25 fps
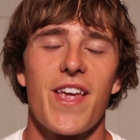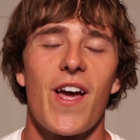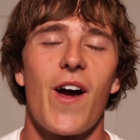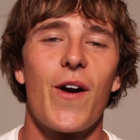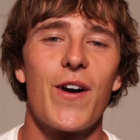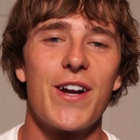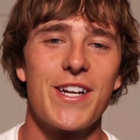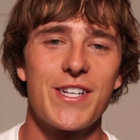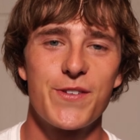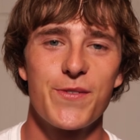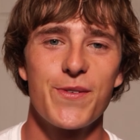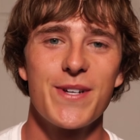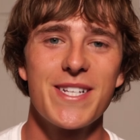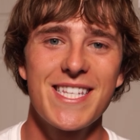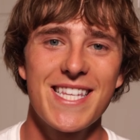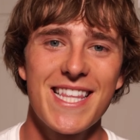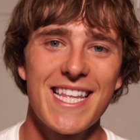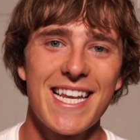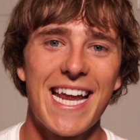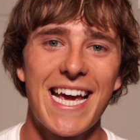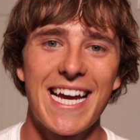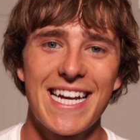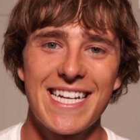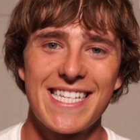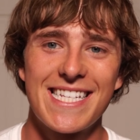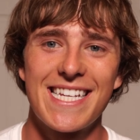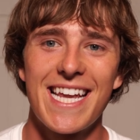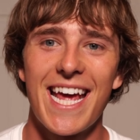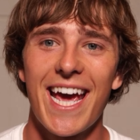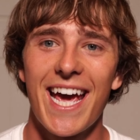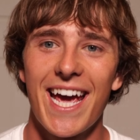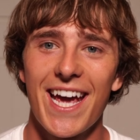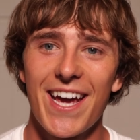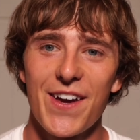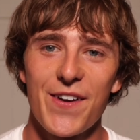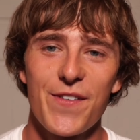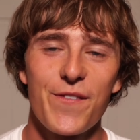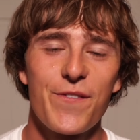All right, so it's the next
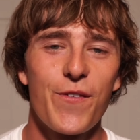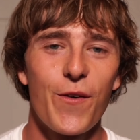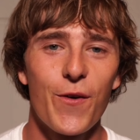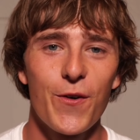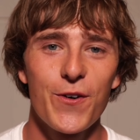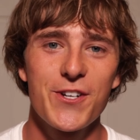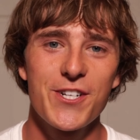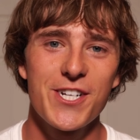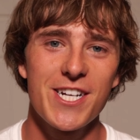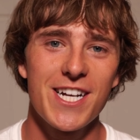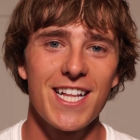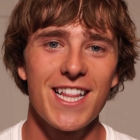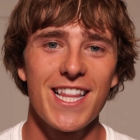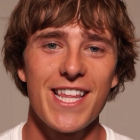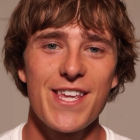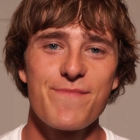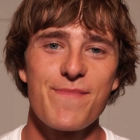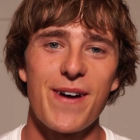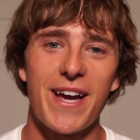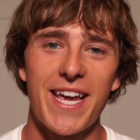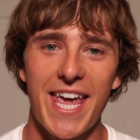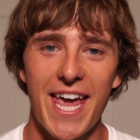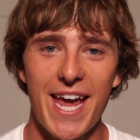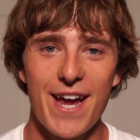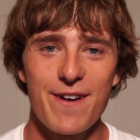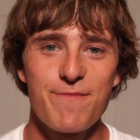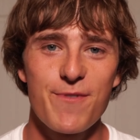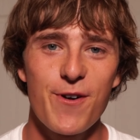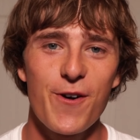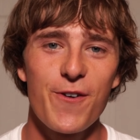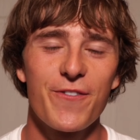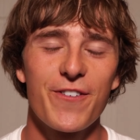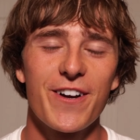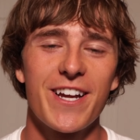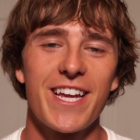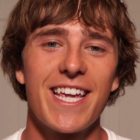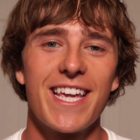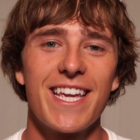day. Unfortunately, my camera
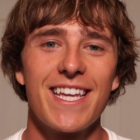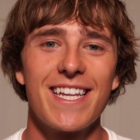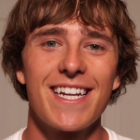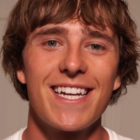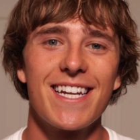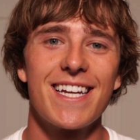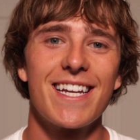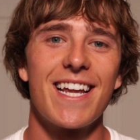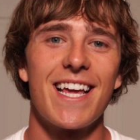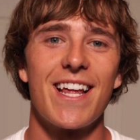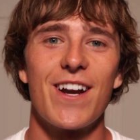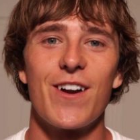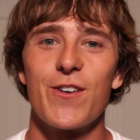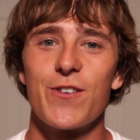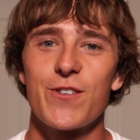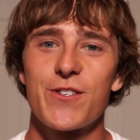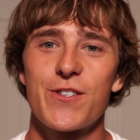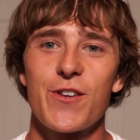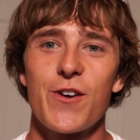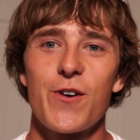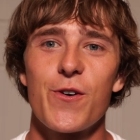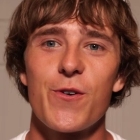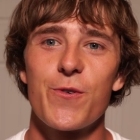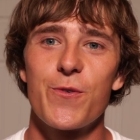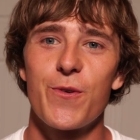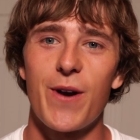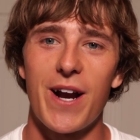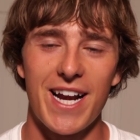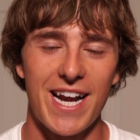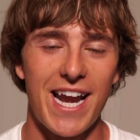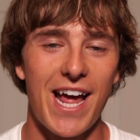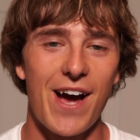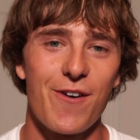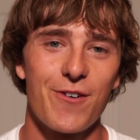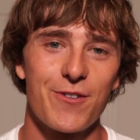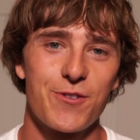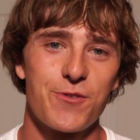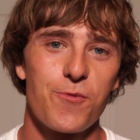overheated, and also right
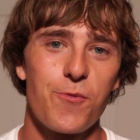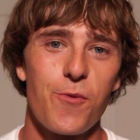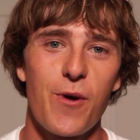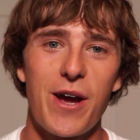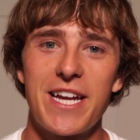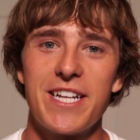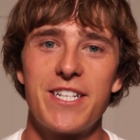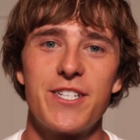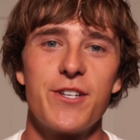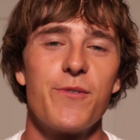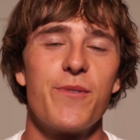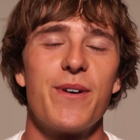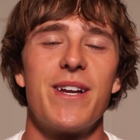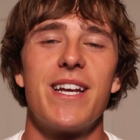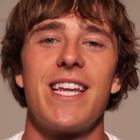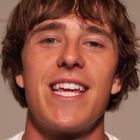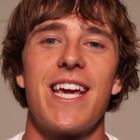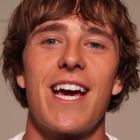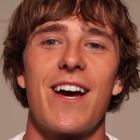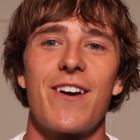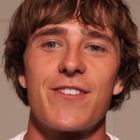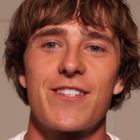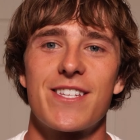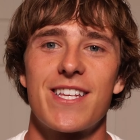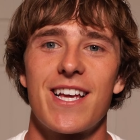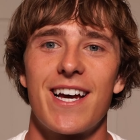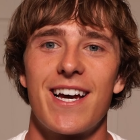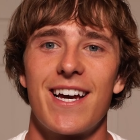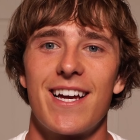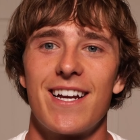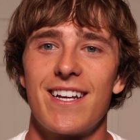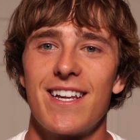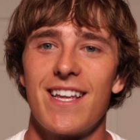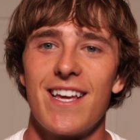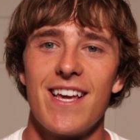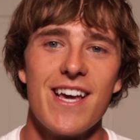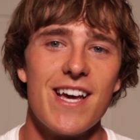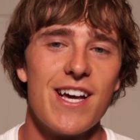now it's way too windy
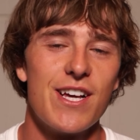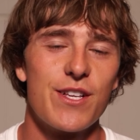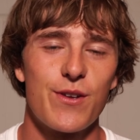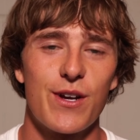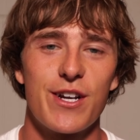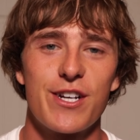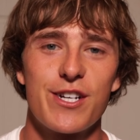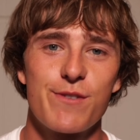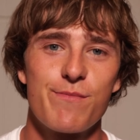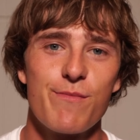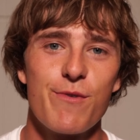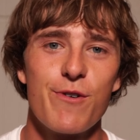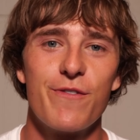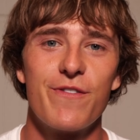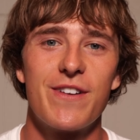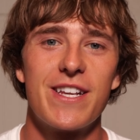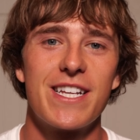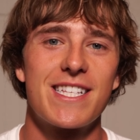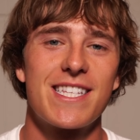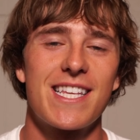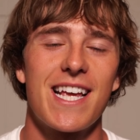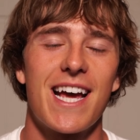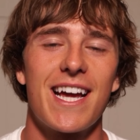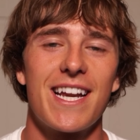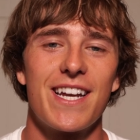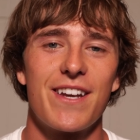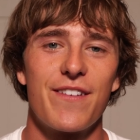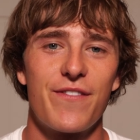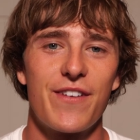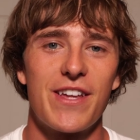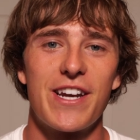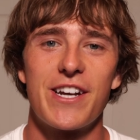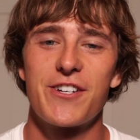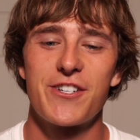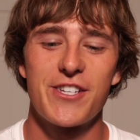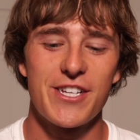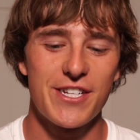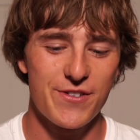outside. So I just moved inside to
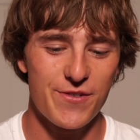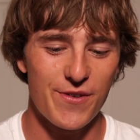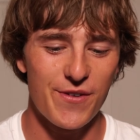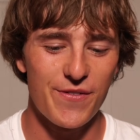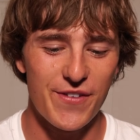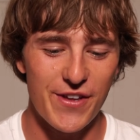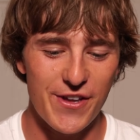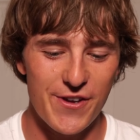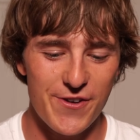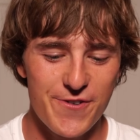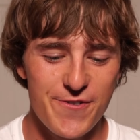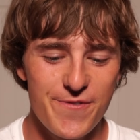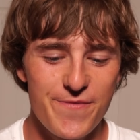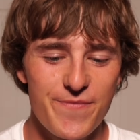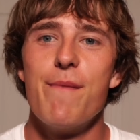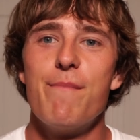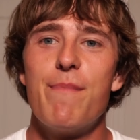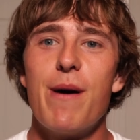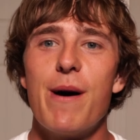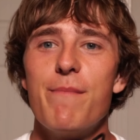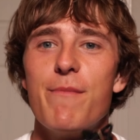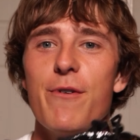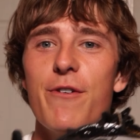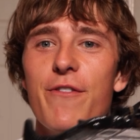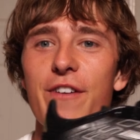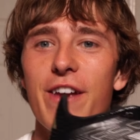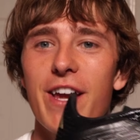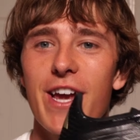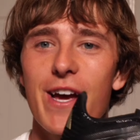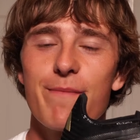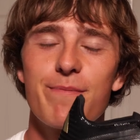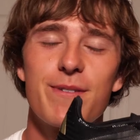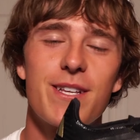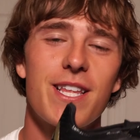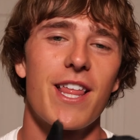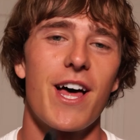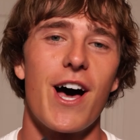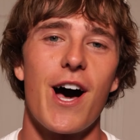finish this review. But moving
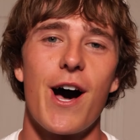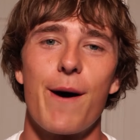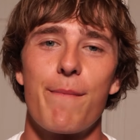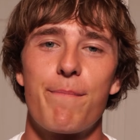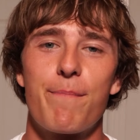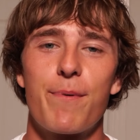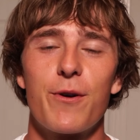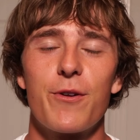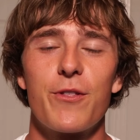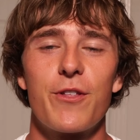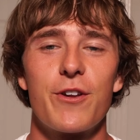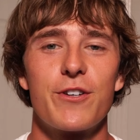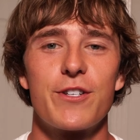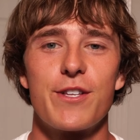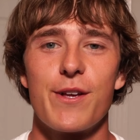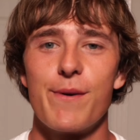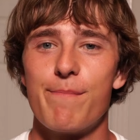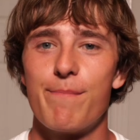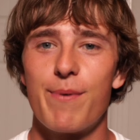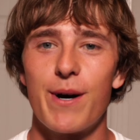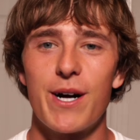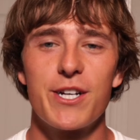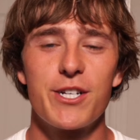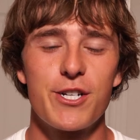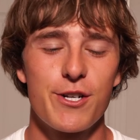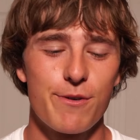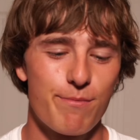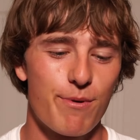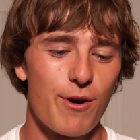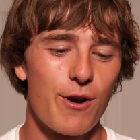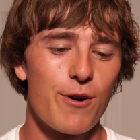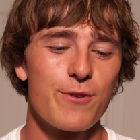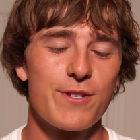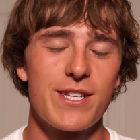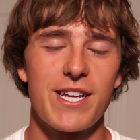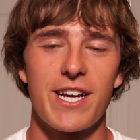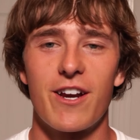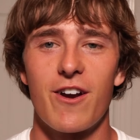up to the upper, there's a bunch of
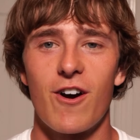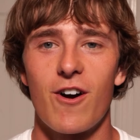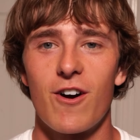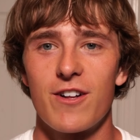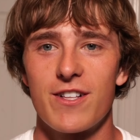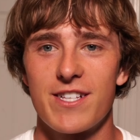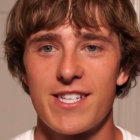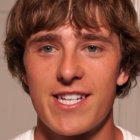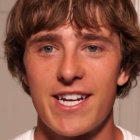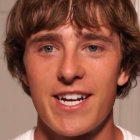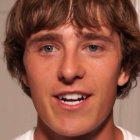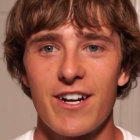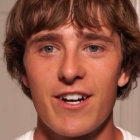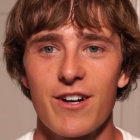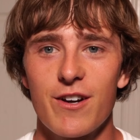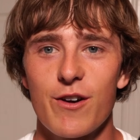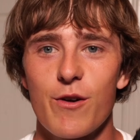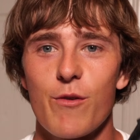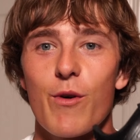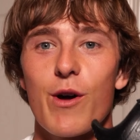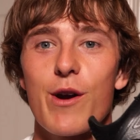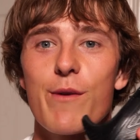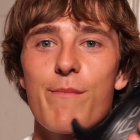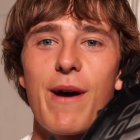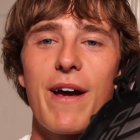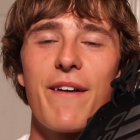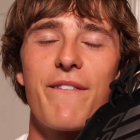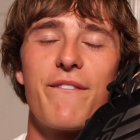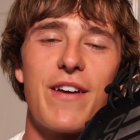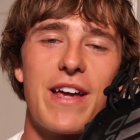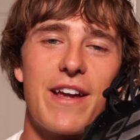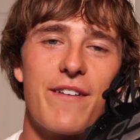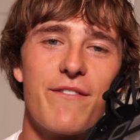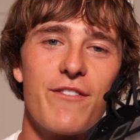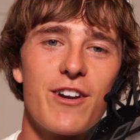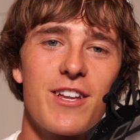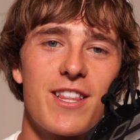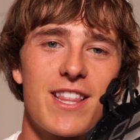pros and cons here. One of my
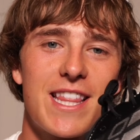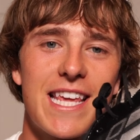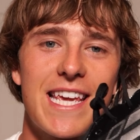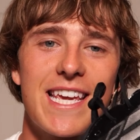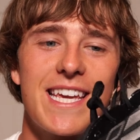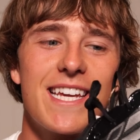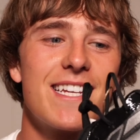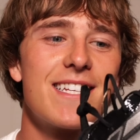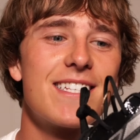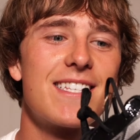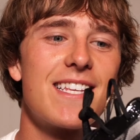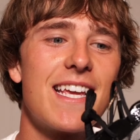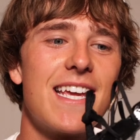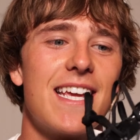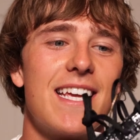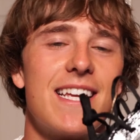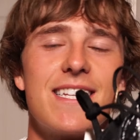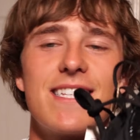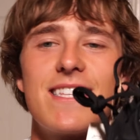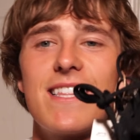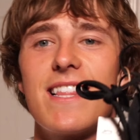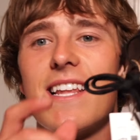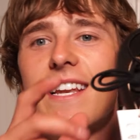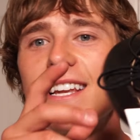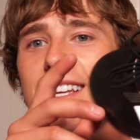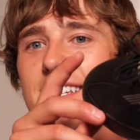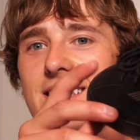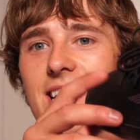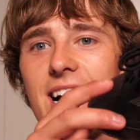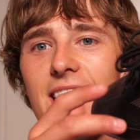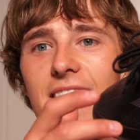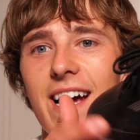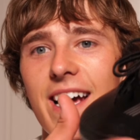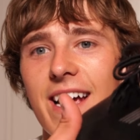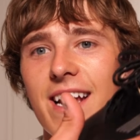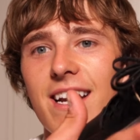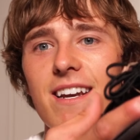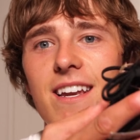favorite things is the
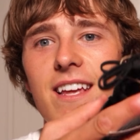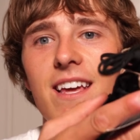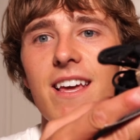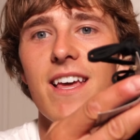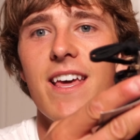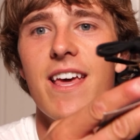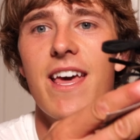design.